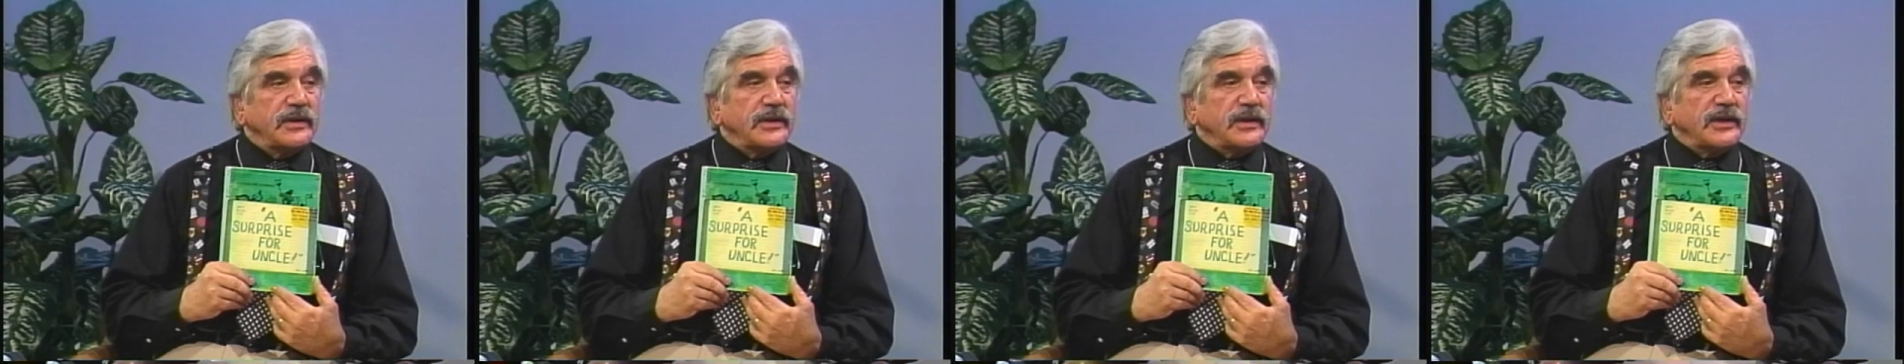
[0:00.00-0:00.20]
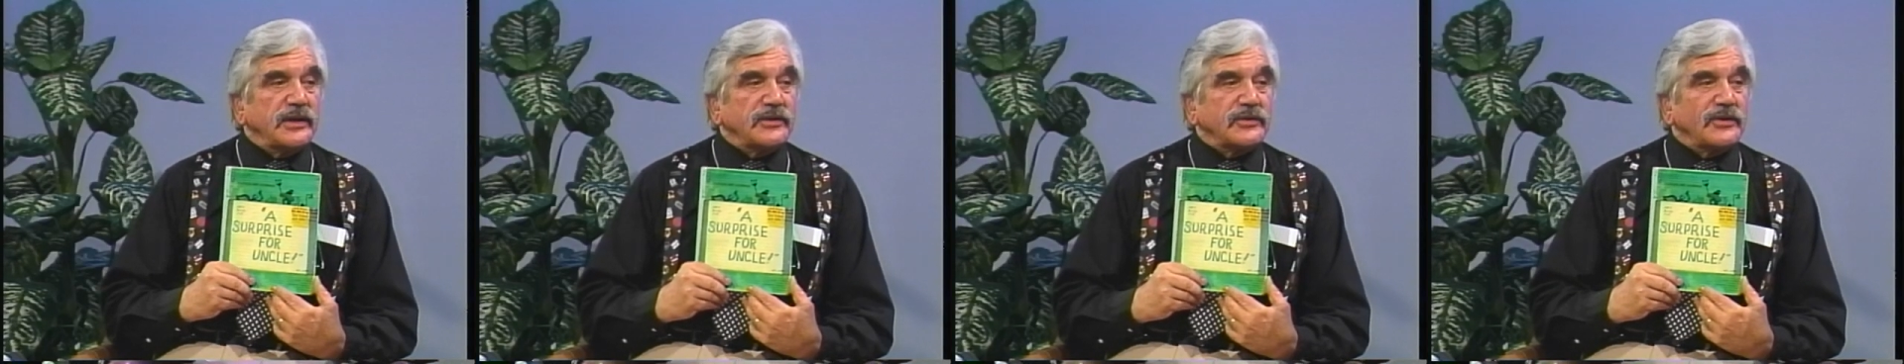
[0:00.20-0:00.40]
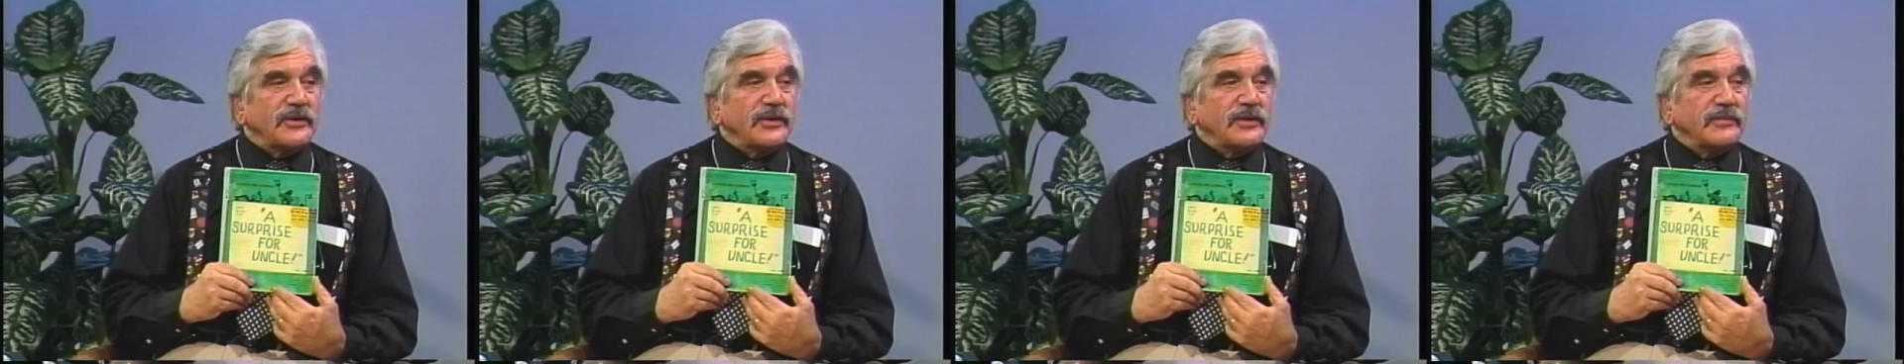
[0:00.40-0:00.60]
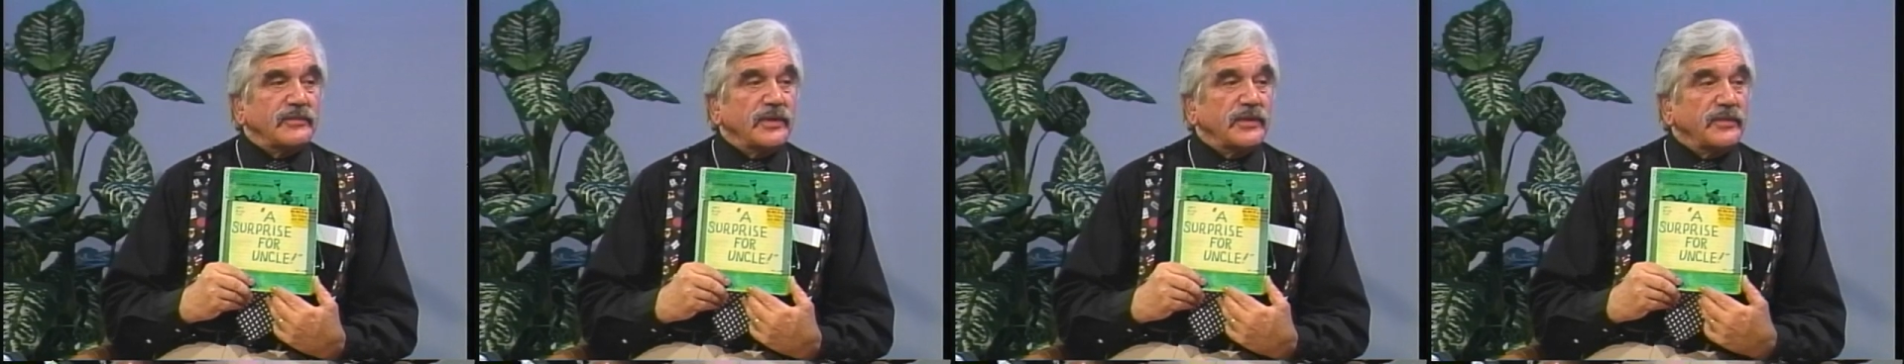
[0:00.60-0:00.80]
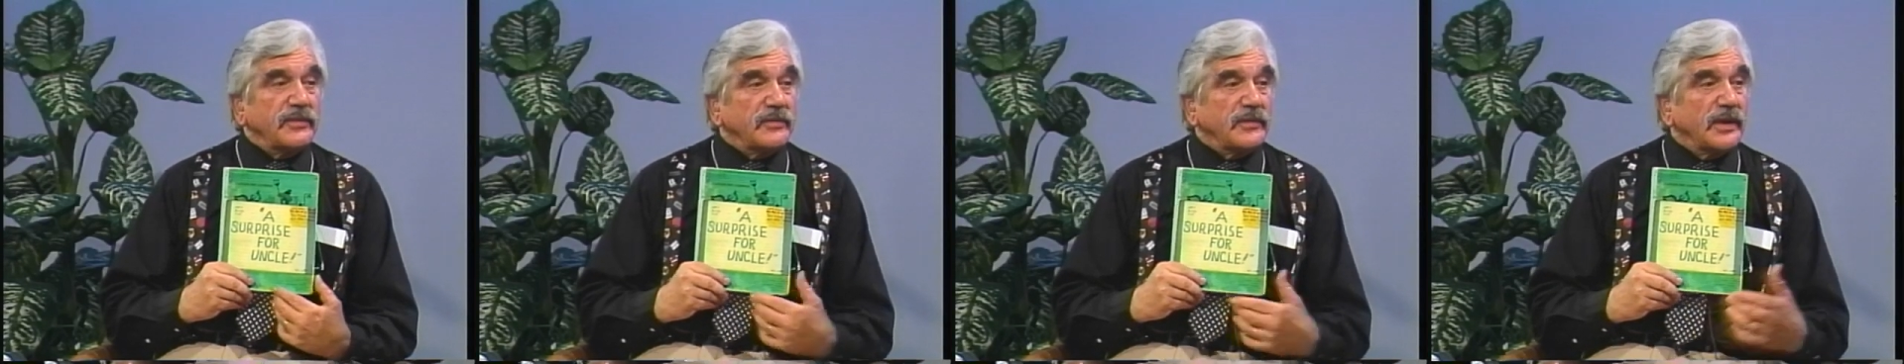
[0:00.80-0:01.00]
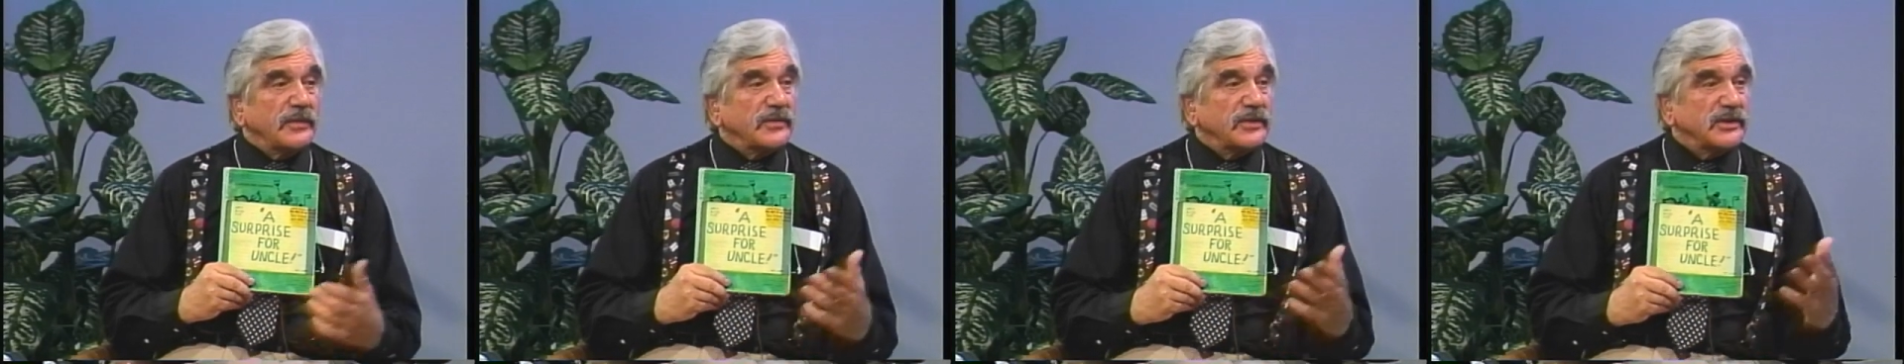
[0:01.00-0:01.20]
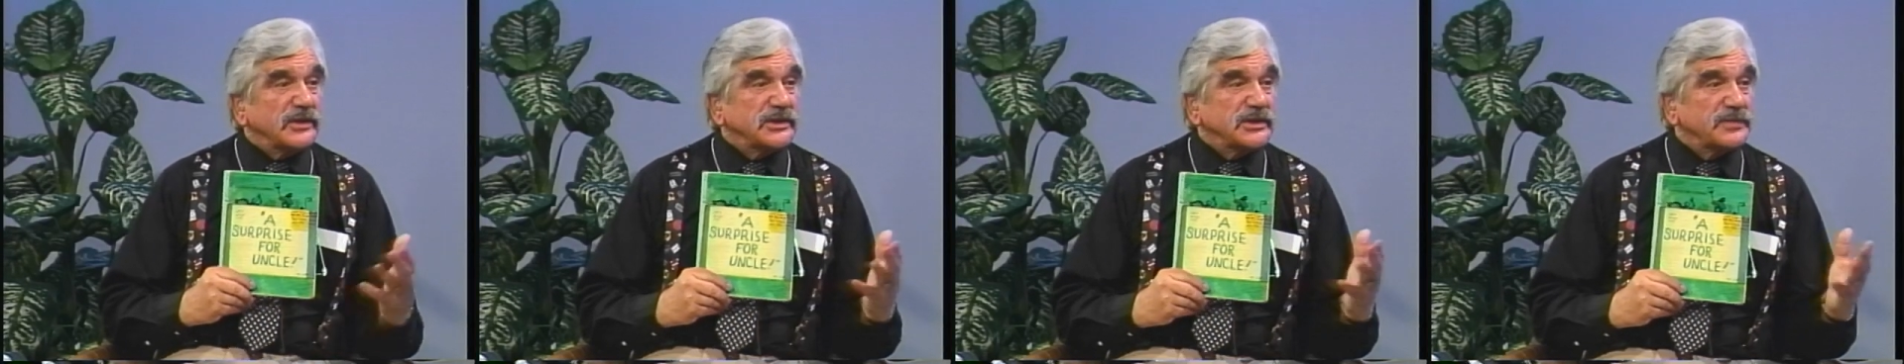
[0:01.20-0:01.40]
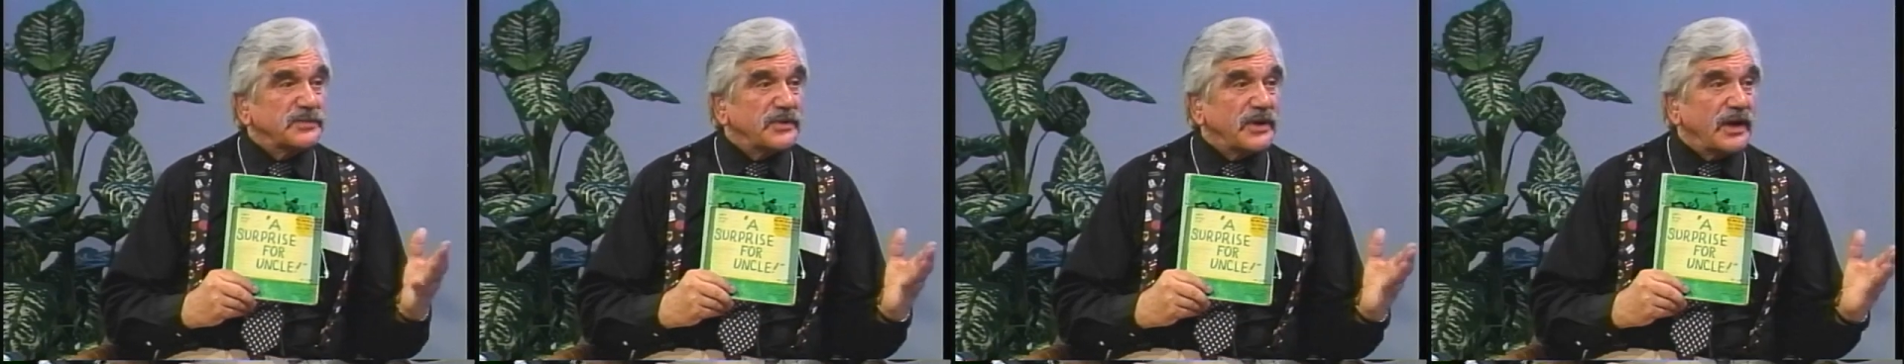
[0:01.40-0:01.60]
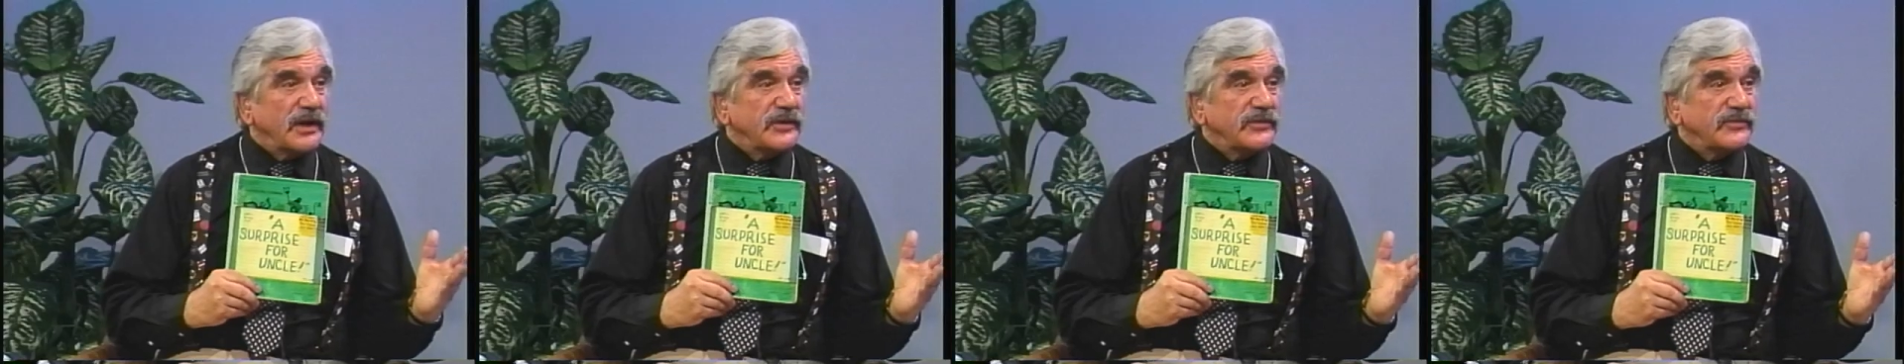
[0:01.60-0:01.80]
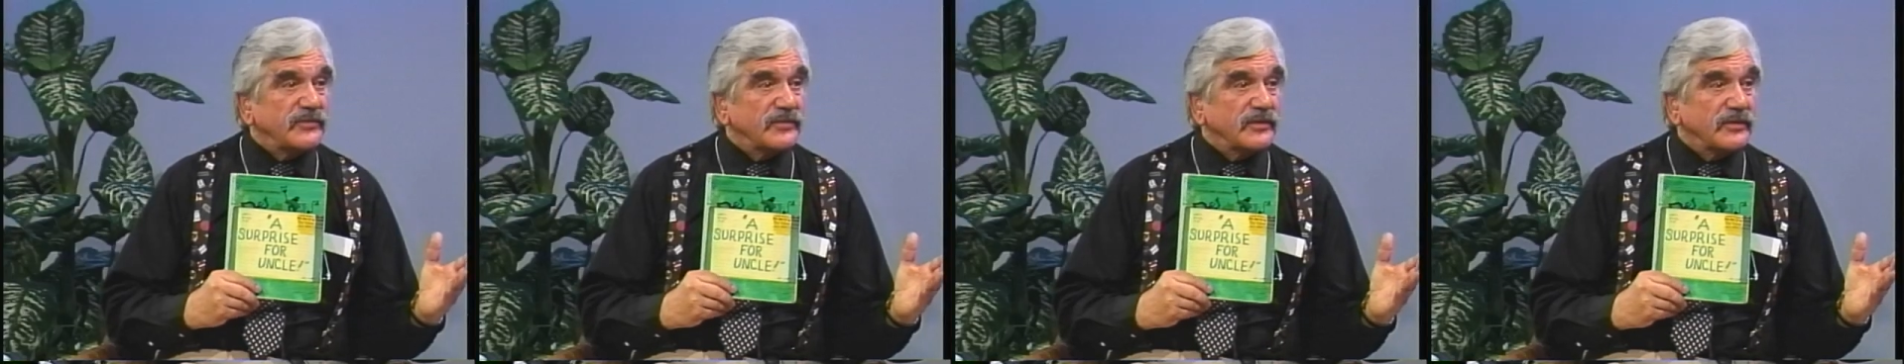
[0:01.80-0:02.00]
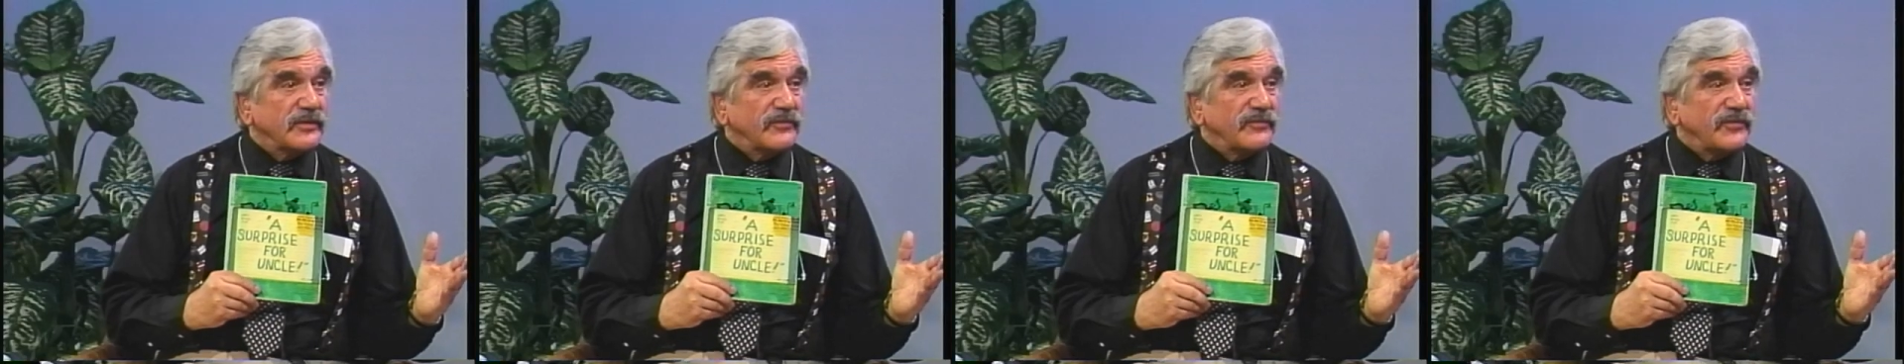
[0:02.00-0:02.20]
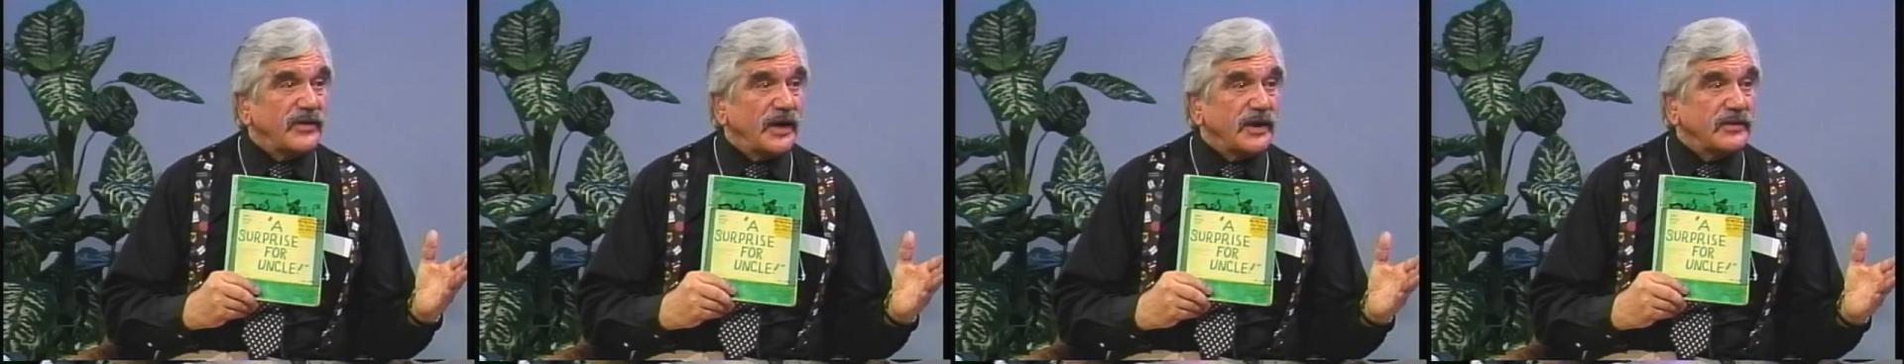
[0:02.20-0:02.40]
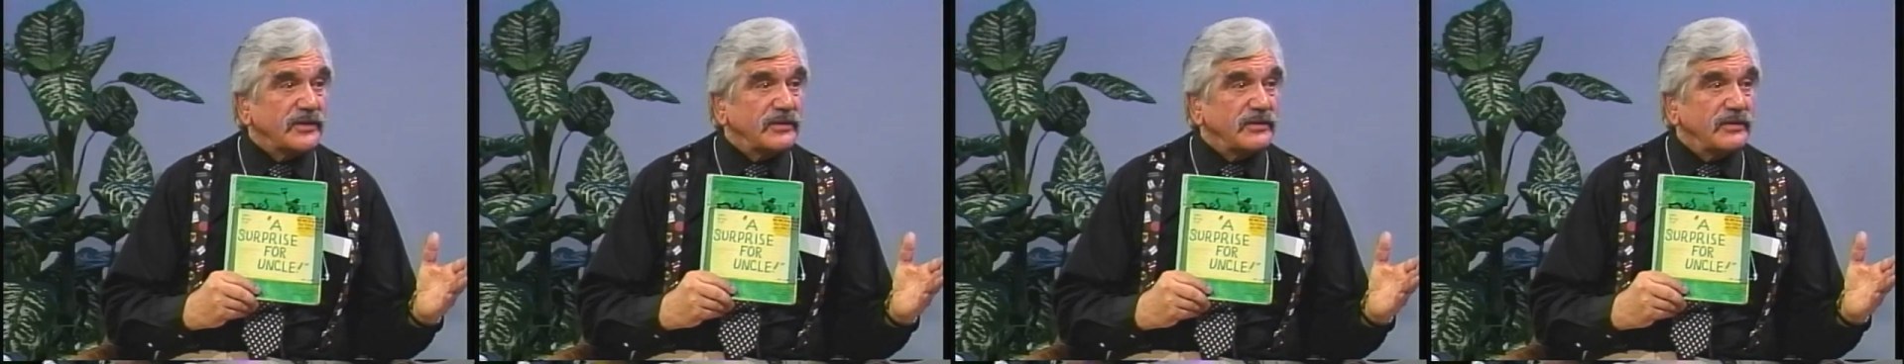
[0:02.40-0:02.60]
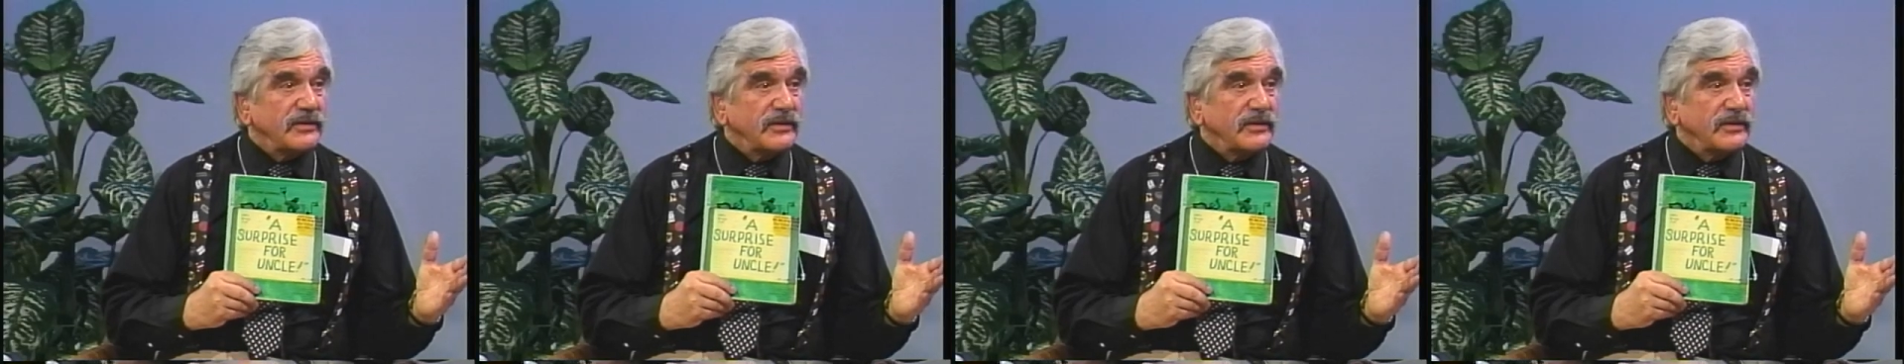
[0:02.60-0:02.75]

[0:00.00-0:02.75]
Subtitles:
It's called, remember A Surprise for Father?